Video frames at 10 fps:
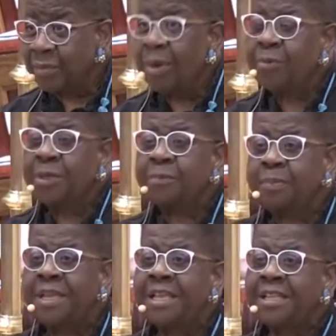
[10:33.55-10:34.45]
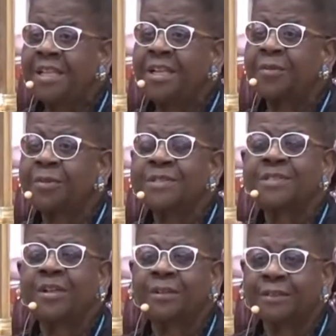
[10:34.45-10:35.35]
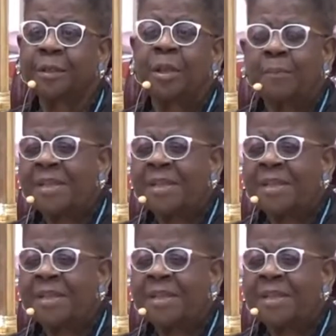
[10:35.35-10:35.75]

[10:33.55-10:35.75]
What would be the result?